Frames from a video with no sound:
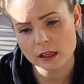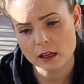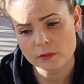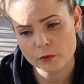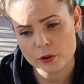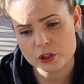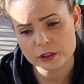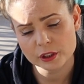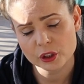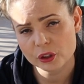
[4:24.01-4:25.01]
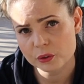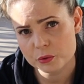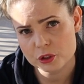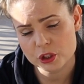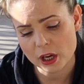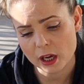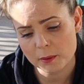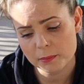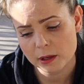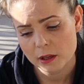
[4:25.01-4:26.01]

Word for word: Unfortunately, huge job.